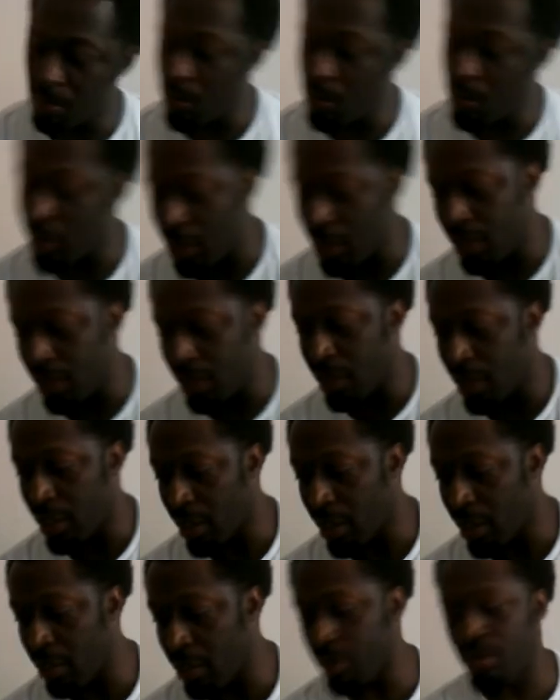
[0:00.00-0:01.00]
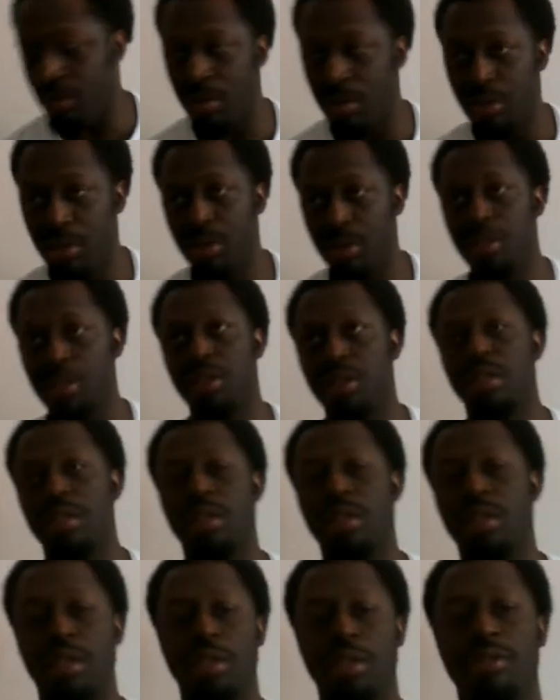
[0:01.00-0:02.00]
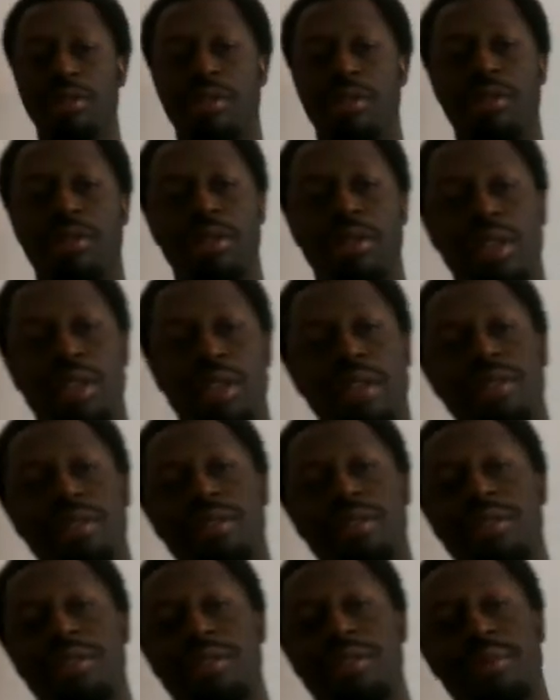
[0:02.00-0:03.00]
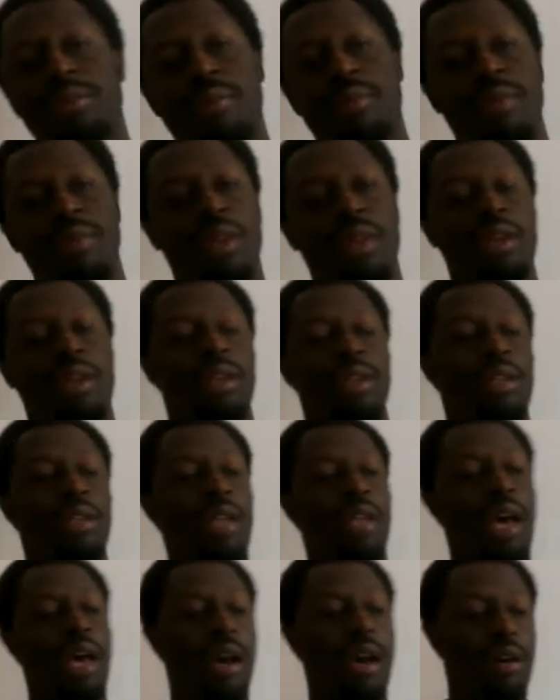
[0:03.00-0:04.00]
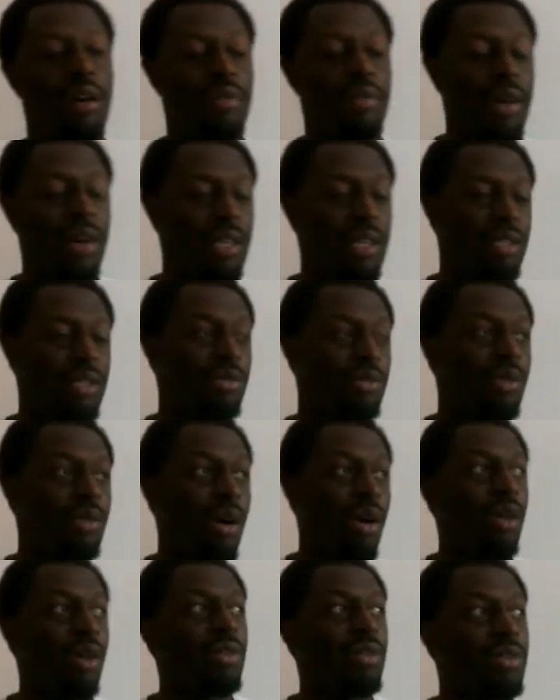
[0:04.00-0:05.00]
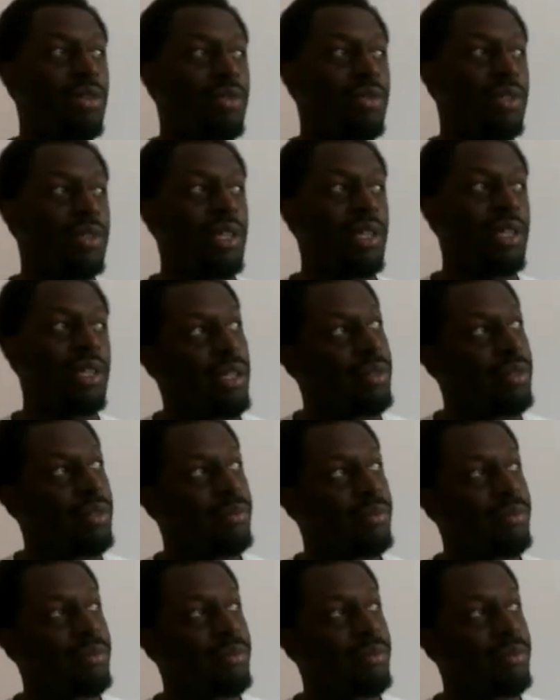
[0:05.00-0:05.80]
than anything else in certain cases. Now, if I could do it all over again,